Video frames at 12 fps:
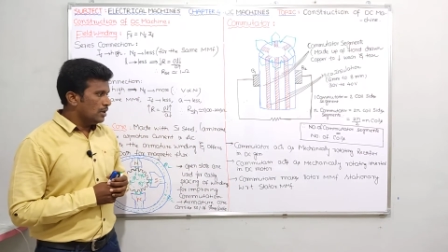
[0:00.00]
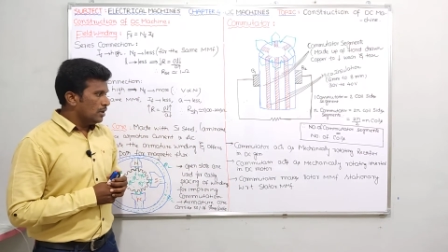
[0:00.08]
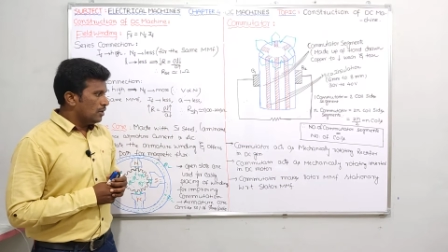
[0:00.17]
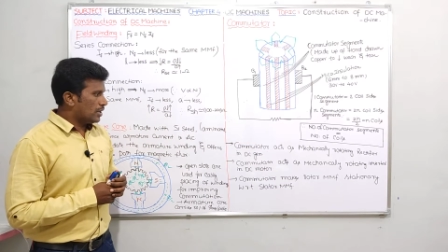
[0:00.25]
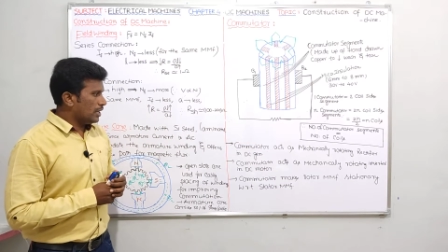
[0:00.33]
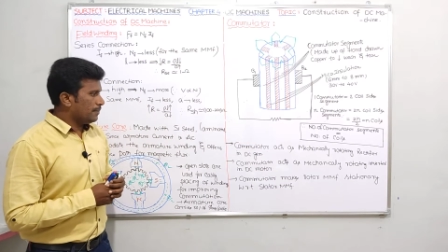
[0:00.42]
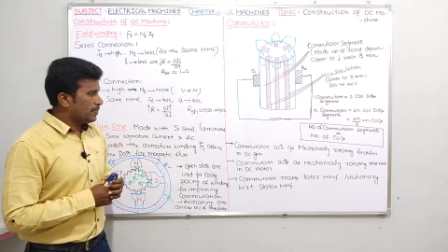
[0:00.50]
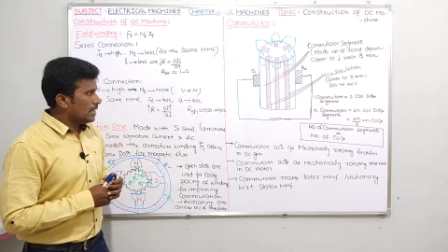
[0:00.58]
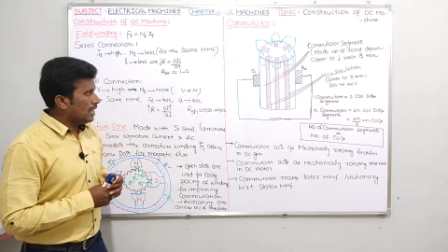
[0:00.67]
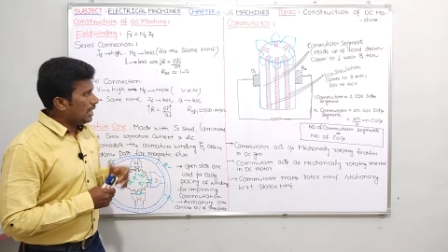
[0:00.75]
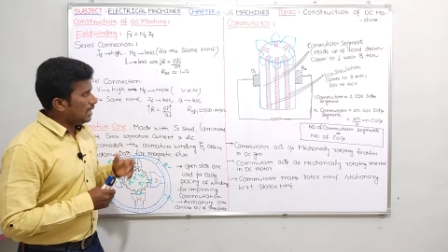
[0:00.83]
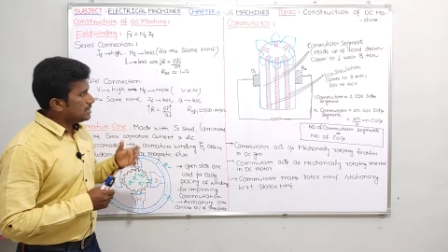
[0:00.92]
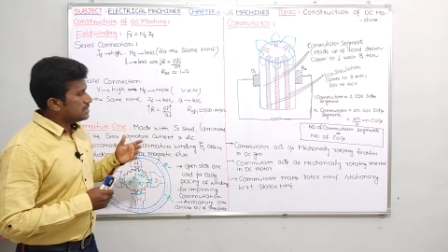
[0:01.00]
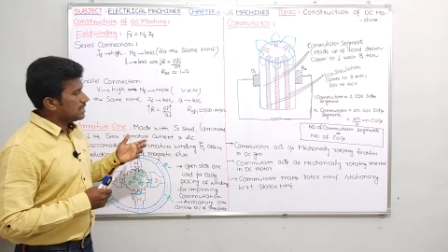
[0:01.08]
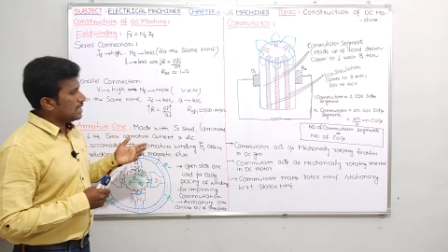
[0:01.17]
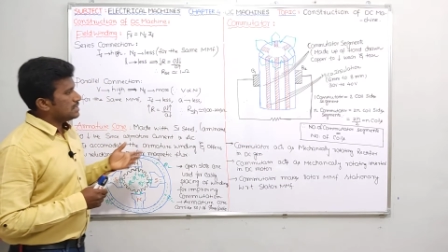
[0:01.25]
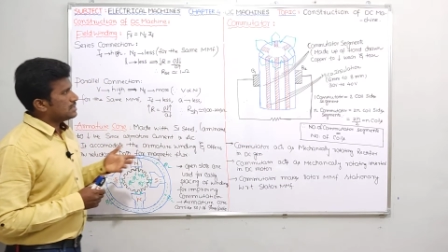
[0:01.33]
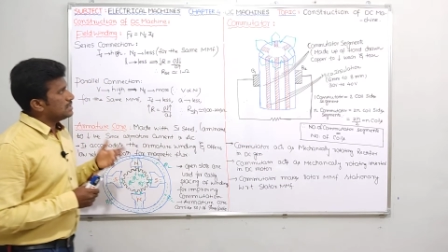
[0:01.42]
Okay, and see
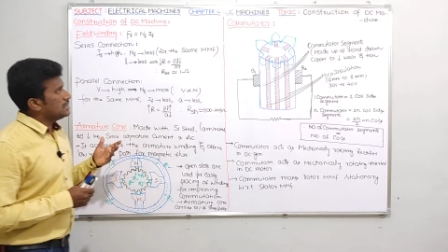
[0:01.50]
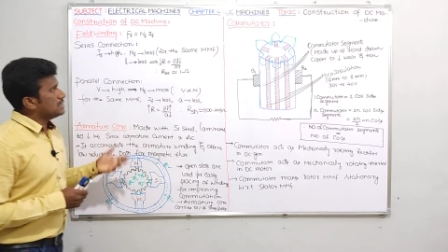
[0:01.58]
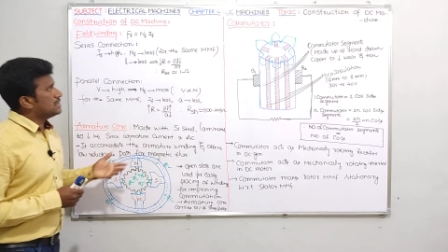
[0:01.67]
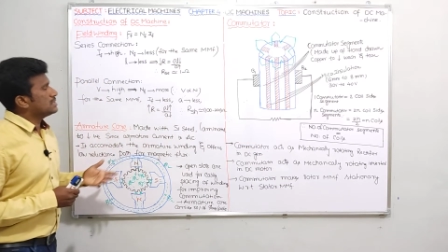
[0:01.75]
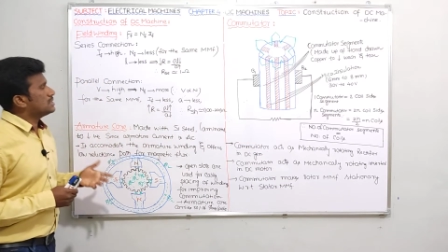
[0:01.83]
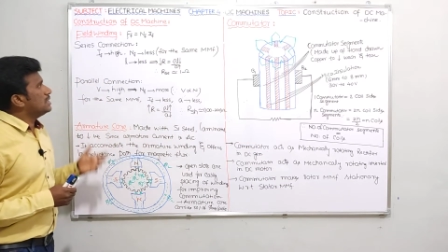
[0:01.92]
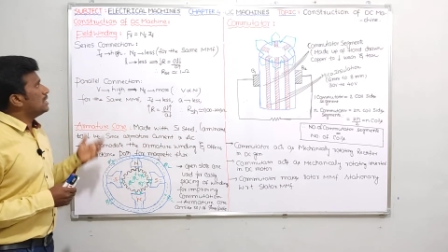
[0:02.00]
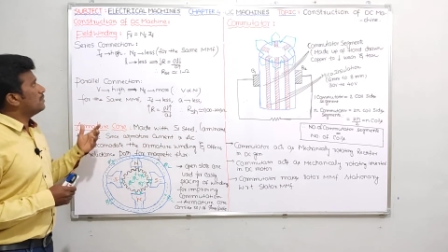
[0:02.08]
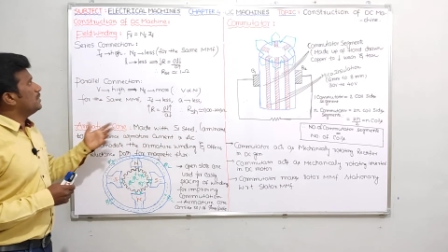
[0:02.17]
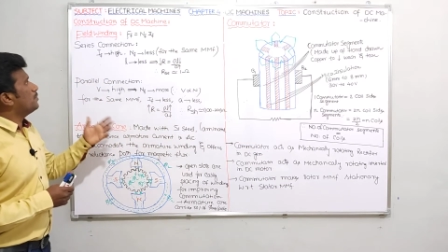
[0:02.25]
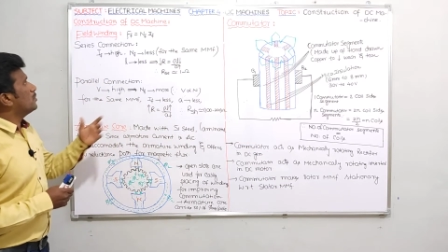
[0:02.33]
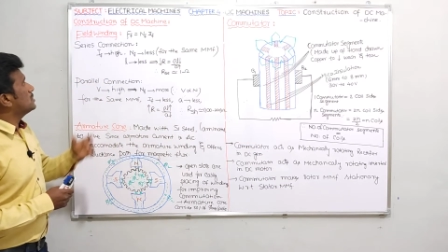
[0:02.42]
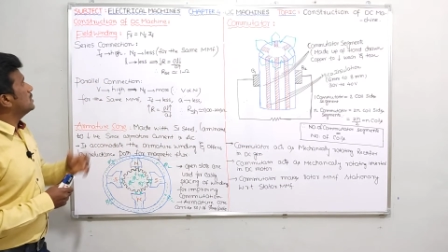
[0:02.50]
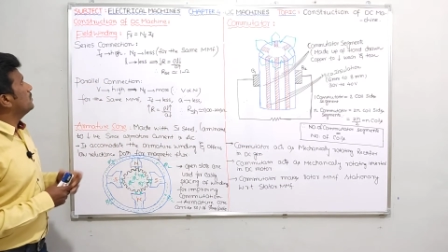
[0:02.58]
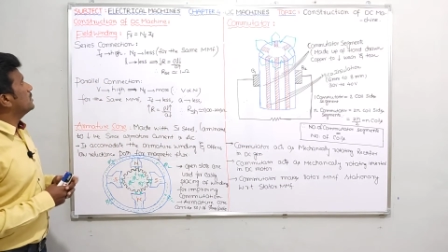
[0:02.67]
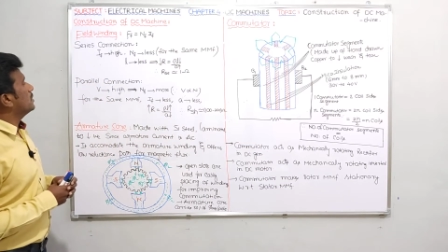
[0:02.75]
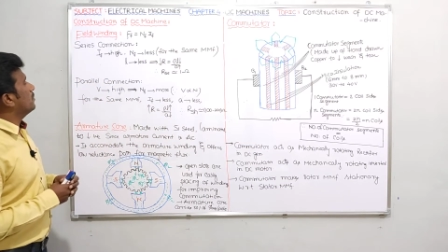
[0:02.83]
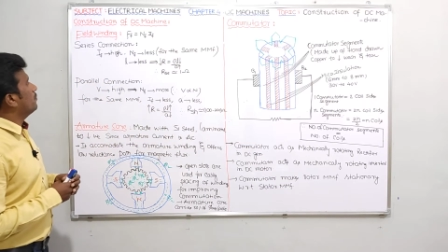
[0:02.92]
guys, in this session let me proceed
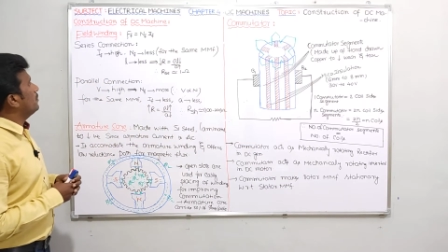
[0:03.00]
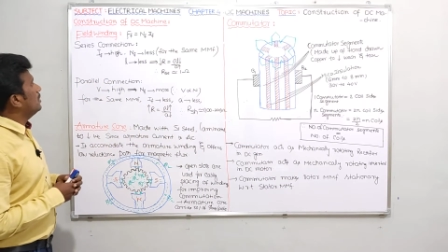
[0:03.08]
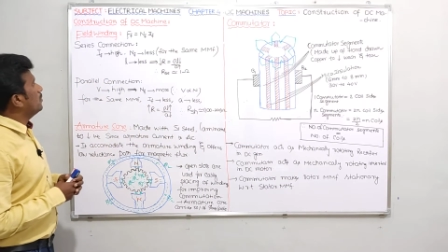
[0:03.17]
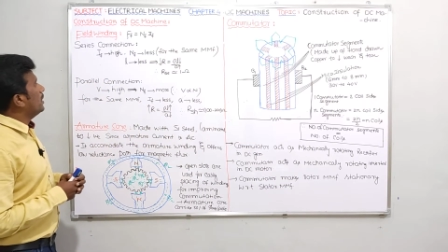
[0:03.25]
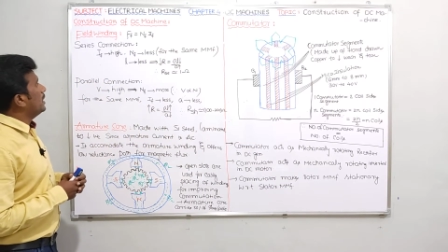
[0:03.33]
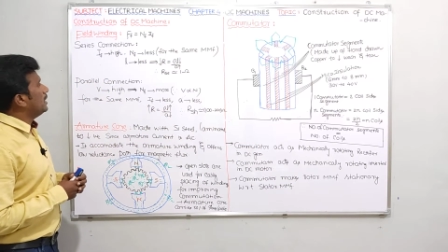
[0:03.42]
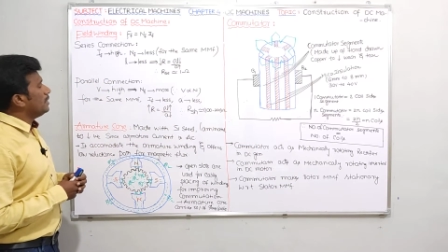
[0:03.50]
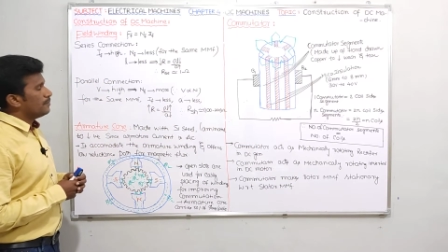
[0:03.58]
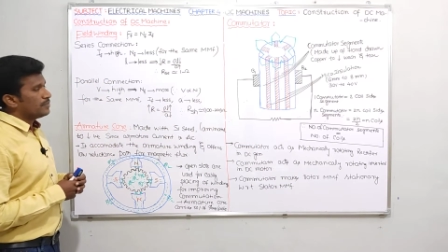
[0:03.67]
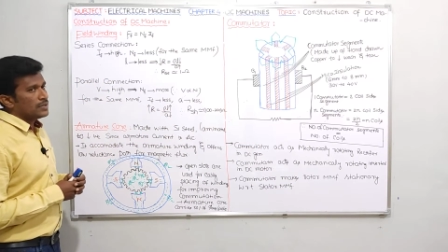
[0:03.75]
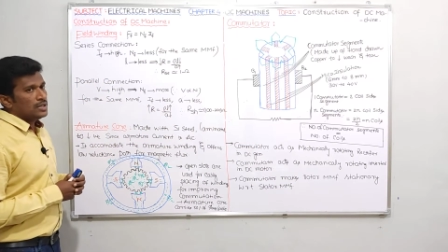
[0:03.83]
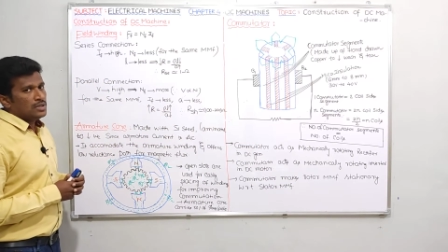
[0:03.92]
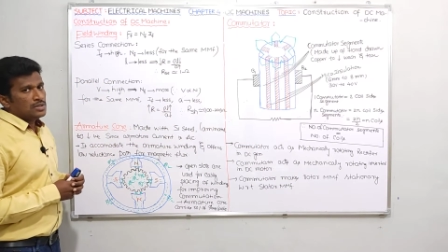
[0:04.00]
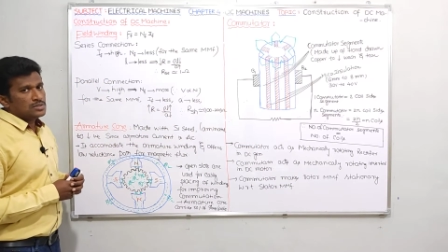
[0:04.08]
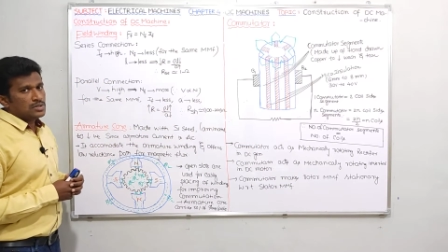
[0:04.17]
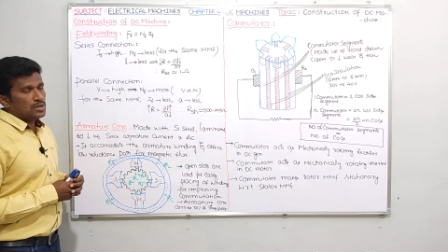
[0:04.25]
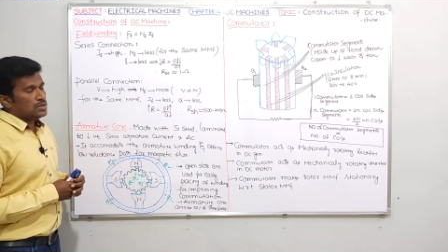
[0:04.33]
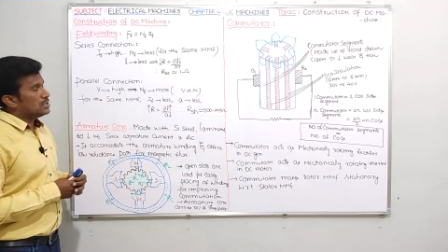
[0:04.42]
with the field winding.
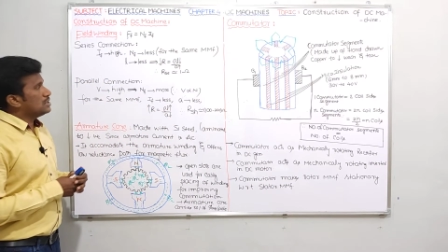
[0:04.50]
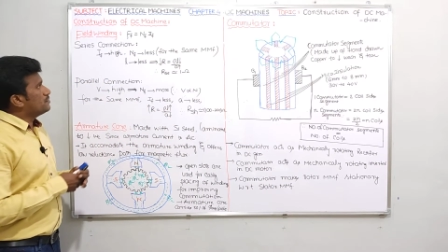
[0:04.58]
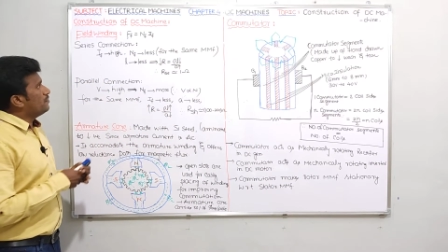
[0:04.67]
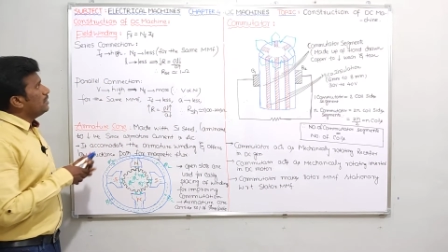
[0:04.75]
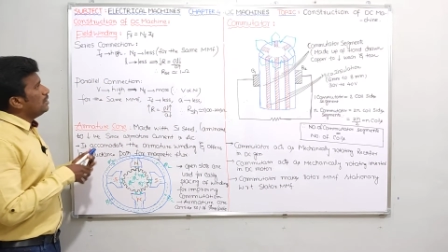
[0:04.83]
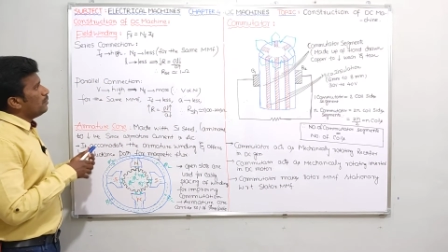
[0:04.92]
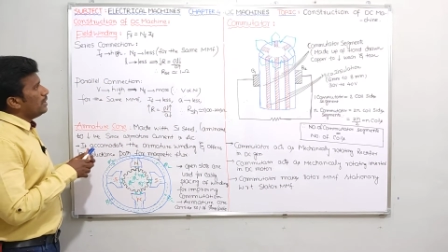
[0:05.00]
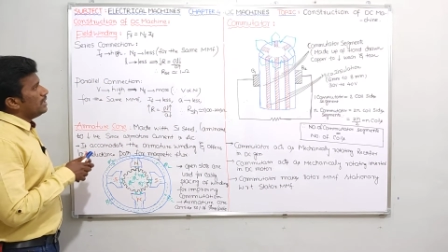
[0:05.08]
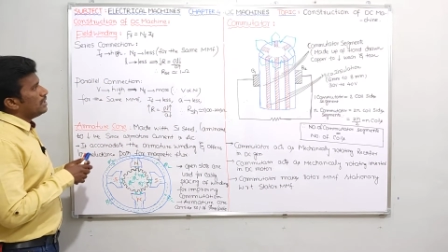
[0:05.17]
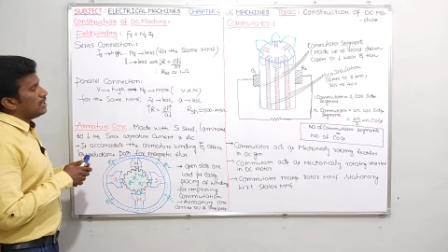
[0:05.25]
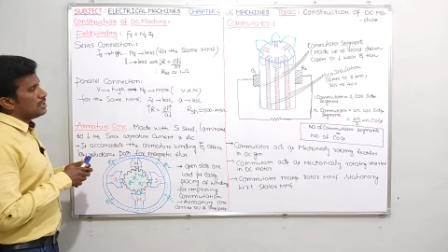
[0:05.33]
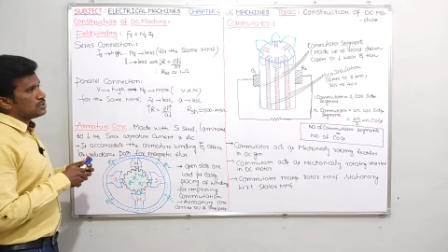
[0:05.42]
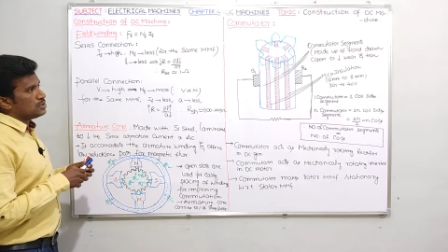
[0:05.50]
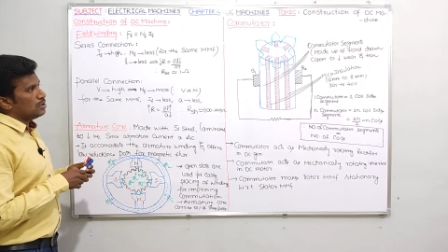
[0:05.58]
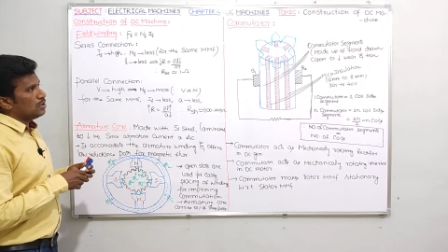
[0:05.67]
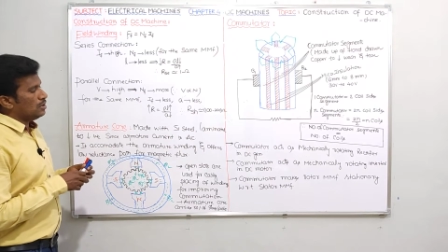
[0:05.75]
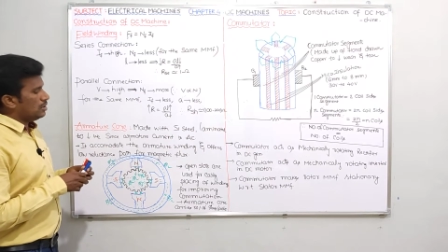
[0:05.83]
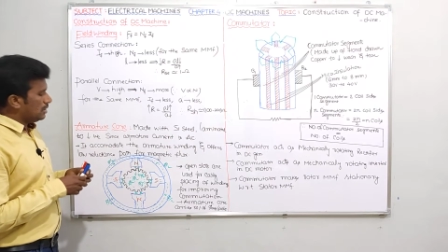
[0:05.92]
So this field winding
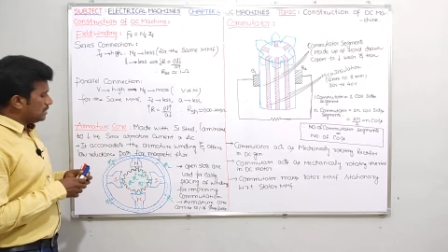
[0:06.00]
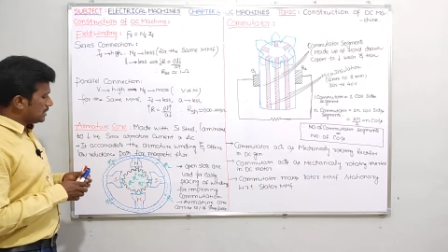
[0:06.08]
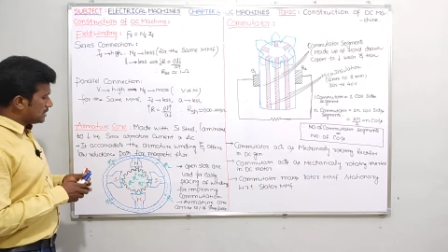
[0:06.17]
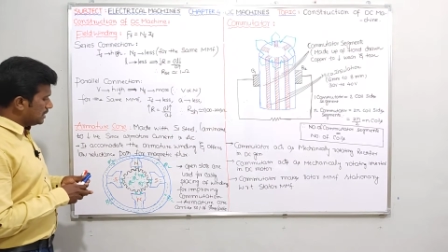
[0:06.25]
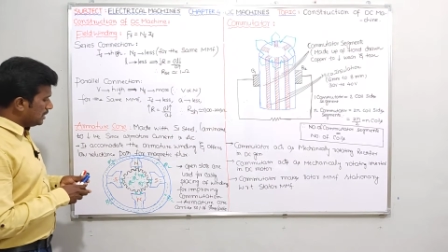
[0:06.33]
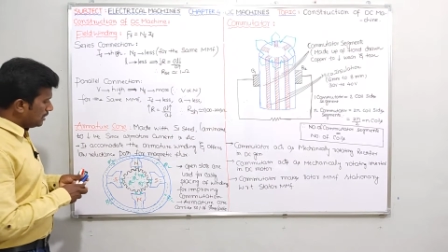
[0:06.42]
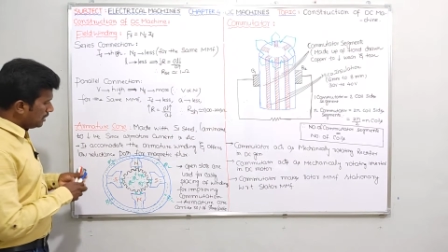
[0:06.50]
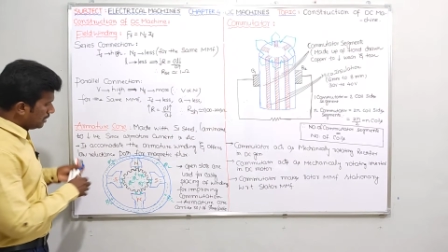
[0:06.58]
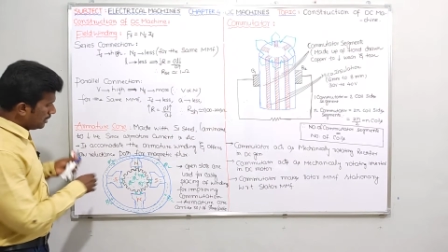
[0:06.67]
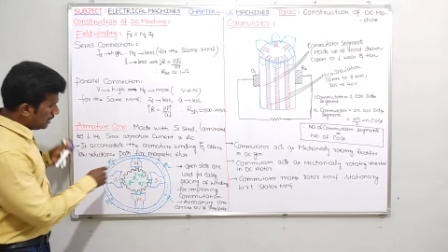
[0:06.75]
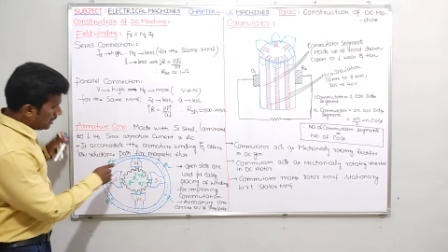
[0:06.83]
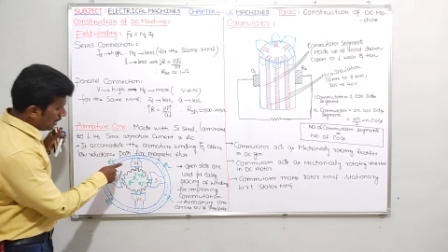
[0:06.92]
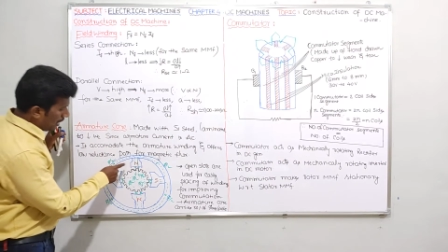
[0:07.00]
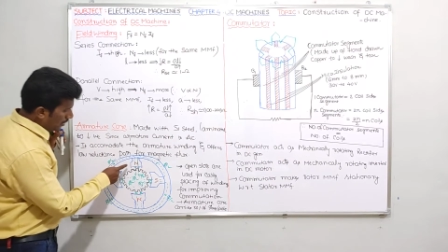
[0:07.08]
also, just see here I